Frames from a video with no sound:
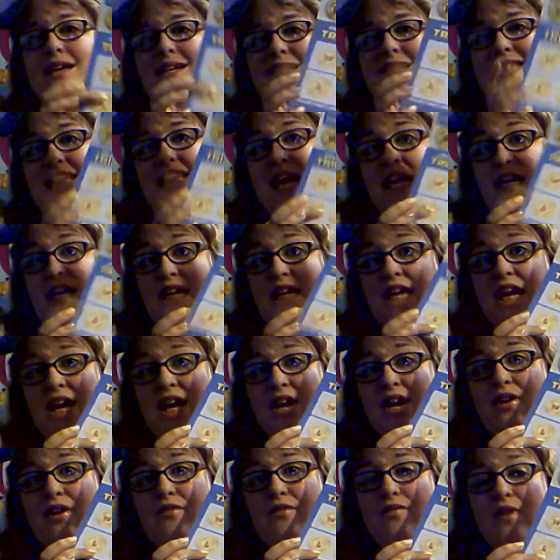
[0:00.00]
taken
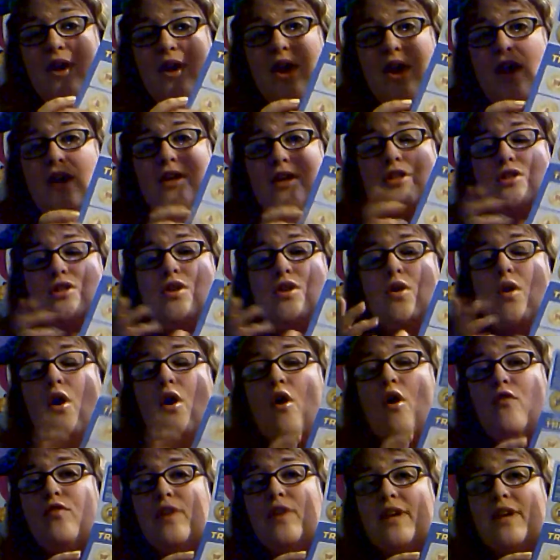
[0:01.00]
care of. So
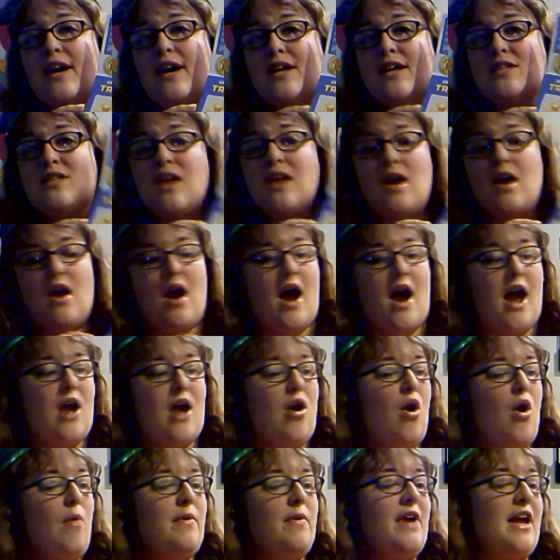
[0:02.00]
hopefully, guys, I
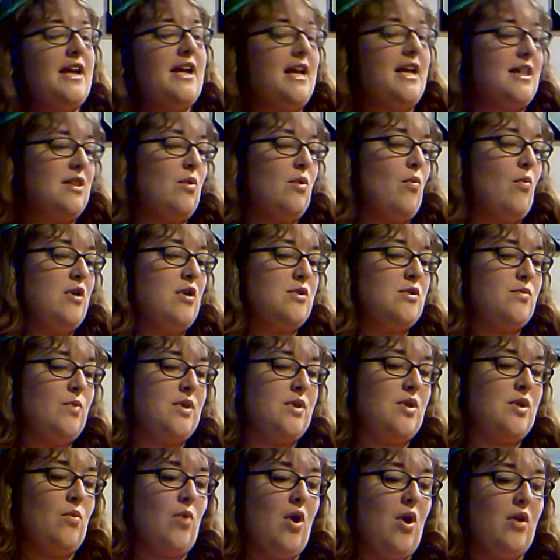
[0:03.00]
hopefully I get the ones with
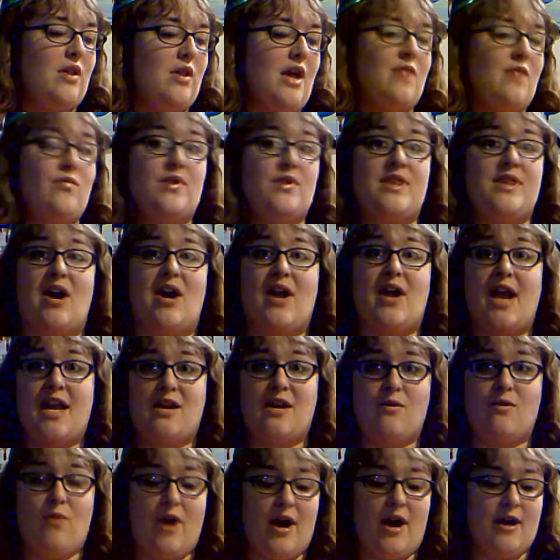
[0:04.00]
the Walt Life without any
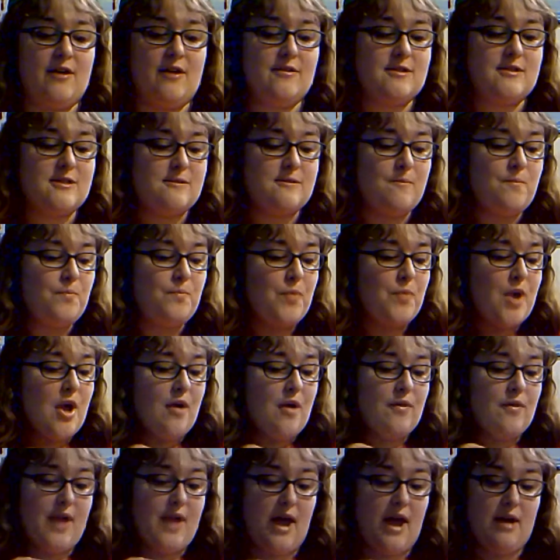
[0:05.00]
wilds.
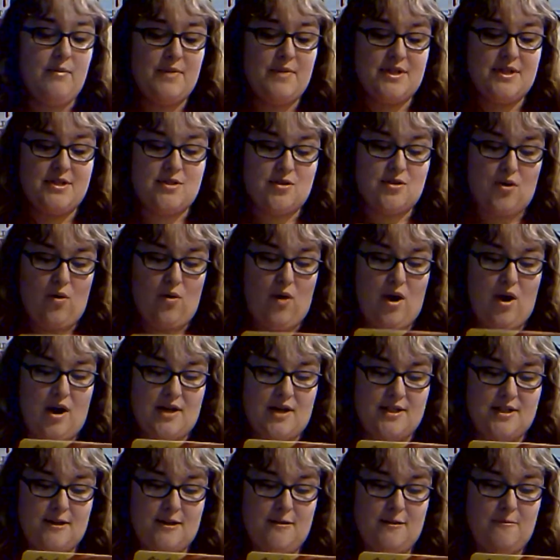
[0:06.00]
That would be so
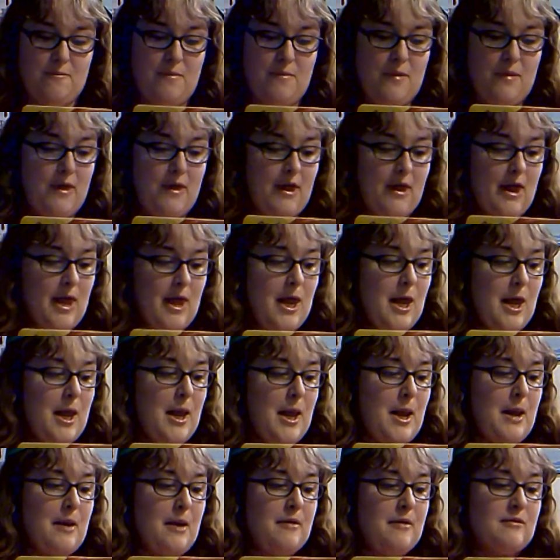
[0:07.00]
awesome.
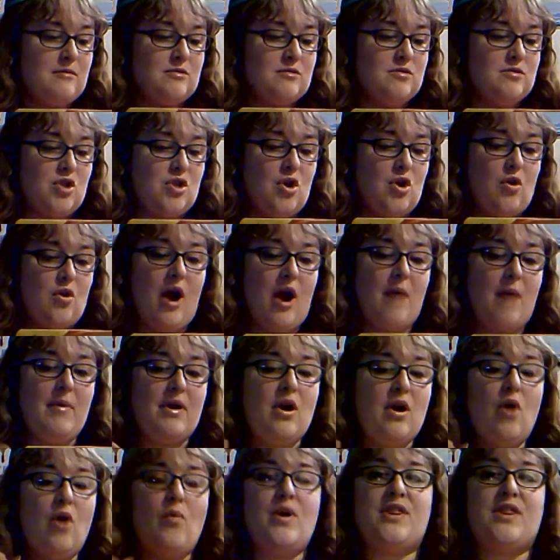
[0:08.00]
So I'm going
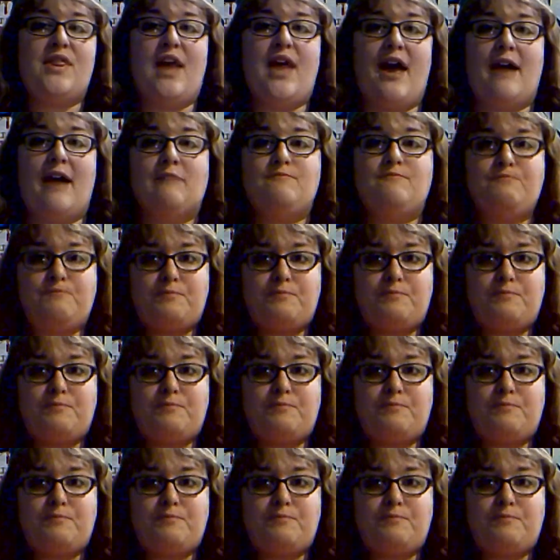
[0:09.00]
to go with that